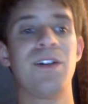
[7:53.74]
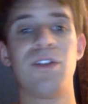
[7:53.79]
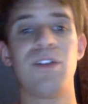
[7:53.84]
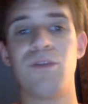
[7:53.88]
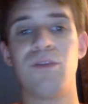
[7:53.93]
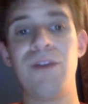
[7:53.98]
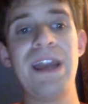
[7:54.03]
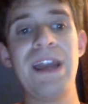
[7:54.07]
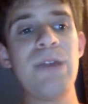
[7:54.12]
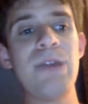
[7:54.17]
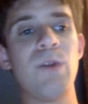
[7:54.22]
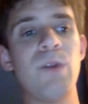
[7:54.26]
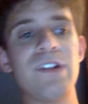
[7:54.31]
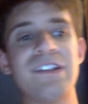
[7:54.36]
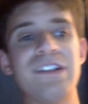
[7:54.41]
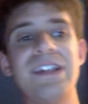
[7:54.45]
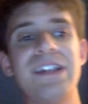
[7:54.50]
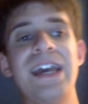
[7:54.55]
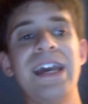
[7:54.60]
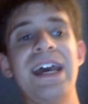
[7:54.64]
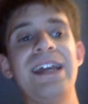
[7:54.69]
Rey, once
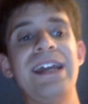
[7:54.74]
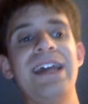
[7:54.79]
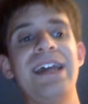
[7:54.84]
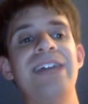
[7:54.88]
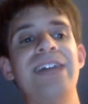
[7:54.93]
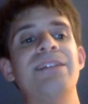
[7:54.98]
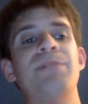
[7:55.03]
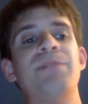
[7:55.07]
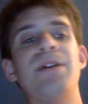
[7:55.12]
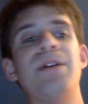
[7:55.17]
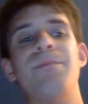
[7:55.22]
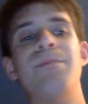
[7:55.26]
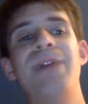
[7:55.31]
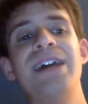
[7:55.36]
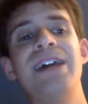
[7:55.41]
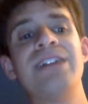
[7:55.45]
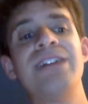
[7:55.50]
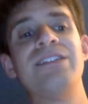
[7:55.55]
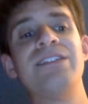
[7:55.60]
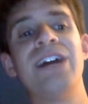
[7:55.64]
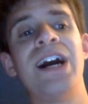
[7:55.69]
again, ended up
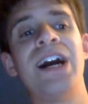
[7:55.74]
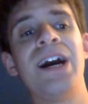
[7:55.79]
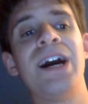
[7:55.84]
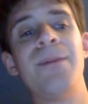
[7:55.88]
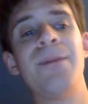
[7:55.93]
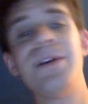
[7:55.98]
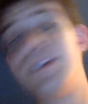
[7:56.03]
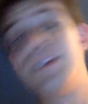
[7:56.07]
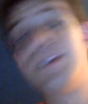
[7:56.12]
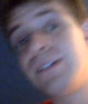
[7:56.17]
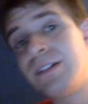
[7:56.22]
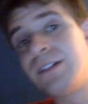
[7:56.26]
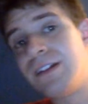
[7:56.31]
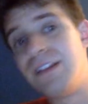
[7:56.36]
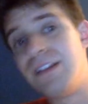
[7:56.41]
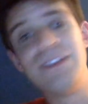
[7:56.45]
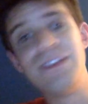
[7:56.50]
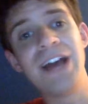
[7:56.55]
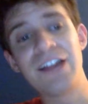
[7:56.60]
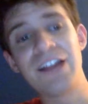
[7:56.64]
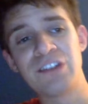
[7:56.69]
begging Dom
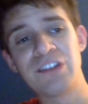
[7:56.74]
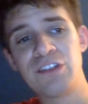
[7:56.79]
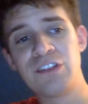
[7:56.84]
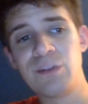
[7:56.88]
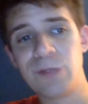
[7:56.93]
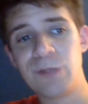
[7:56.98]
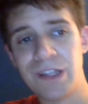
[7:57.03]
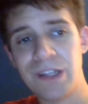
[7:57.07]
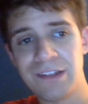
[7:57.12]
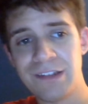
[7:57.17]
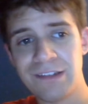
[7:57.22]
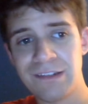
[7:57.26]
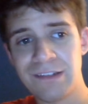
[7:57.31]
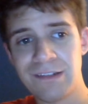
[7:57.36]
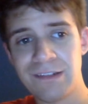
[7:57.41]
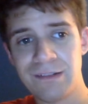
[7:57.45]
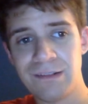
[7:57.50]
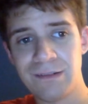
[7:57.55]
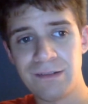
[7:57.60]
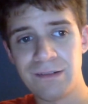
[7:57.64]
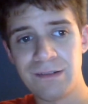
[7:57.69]
not to do this.
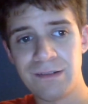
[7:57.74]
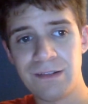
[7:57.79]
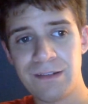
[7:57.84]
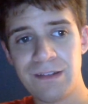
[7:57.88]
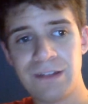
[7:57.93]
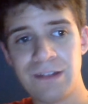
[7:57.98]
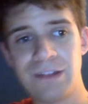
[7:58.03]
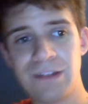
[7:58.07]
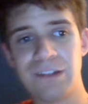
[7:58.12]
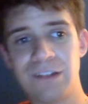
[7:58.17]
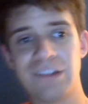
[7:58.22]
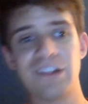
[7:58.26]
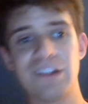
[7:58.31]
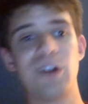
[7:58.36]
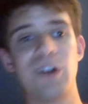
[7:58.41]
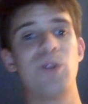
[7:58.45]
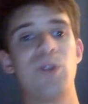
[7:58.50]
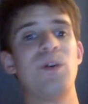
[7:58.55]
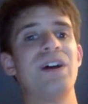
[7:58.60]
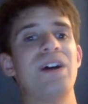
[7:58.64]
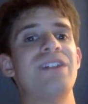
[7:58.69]

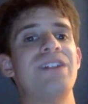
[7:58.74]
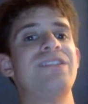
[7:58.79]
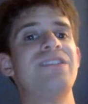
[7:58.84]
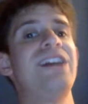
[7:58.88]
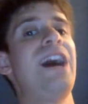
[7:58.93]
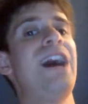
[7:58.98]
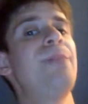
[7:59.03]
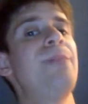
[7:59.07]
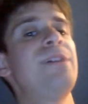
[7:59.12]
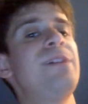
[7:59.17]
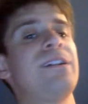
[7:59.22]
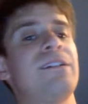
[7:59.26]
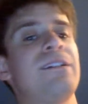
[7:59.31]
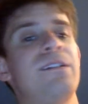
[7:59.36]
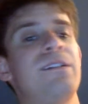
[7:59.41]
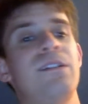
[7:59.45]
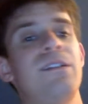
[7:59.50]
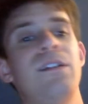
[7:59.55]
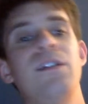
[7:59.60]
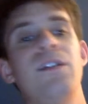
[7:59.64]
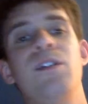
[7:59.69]
So Dominik
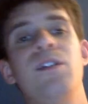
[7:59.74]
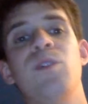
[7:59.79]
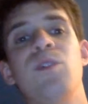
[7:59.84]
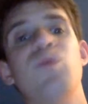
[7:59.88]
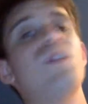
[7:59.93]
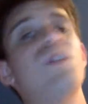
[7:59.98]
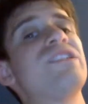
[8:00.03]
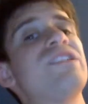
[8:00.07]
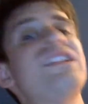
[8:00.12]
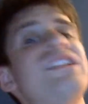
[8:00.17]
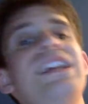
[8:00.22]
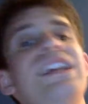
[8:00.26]
wasn't